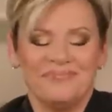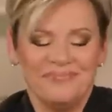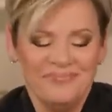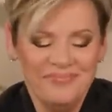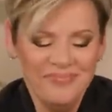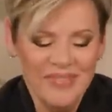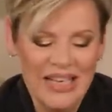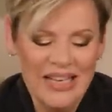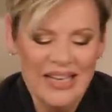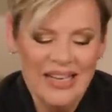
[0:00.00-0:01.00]

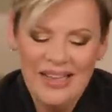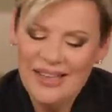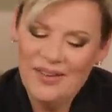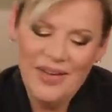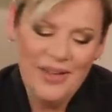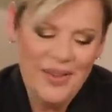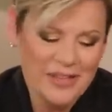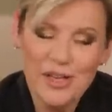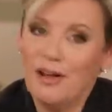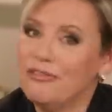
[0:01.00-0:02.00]
Mm. Well,
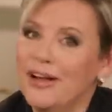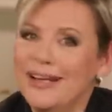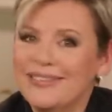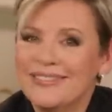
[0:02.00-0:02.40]
that's not faith.